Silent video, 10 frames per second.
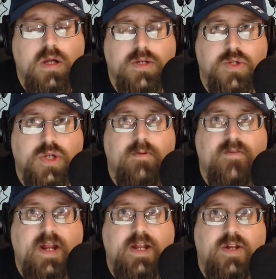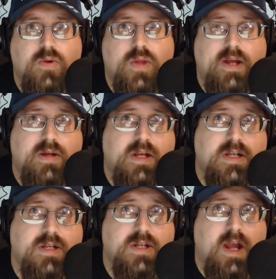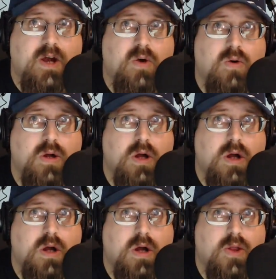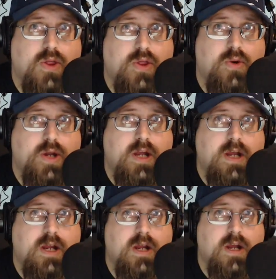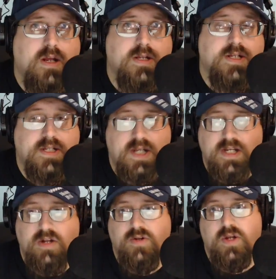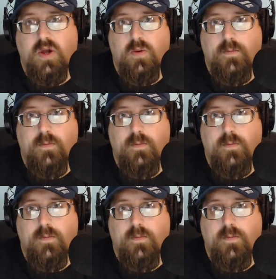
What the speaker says: So summer of 82, that is now 36 years ago.